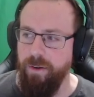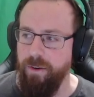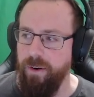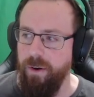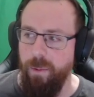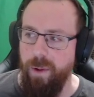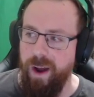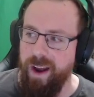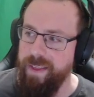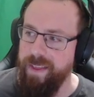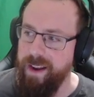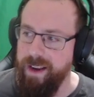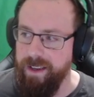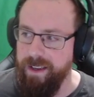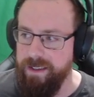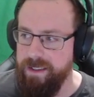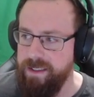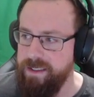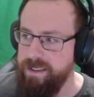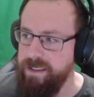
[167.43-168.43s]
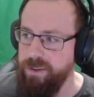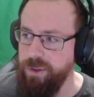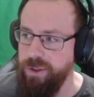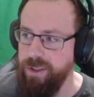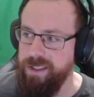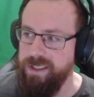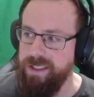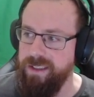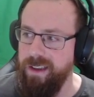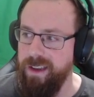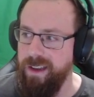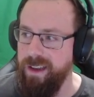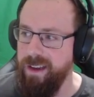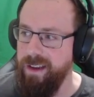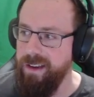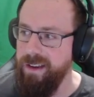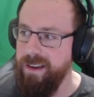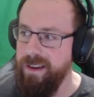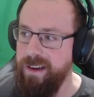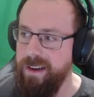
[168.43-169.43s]
don't know why that is. Just
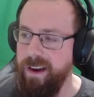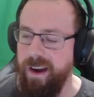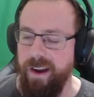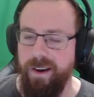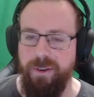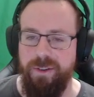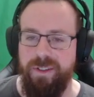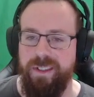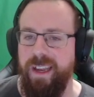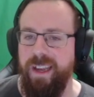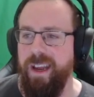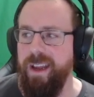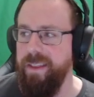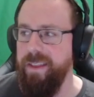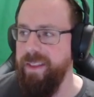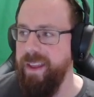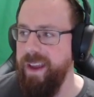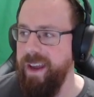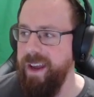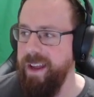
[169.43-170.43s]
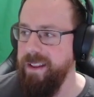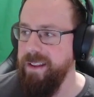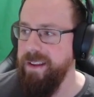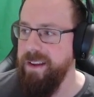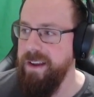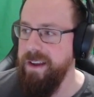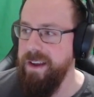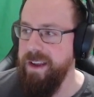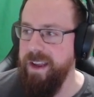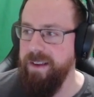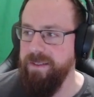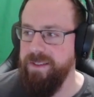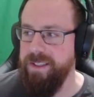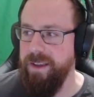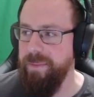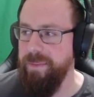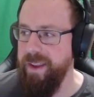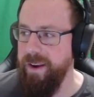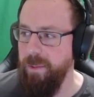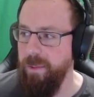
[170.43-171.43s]
understand that if
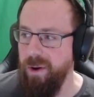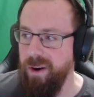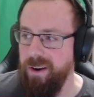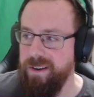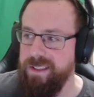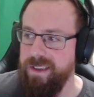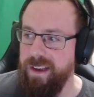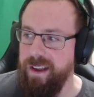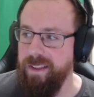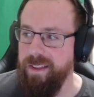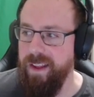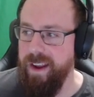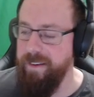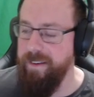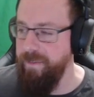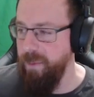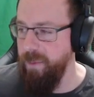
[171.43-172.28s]
something works on like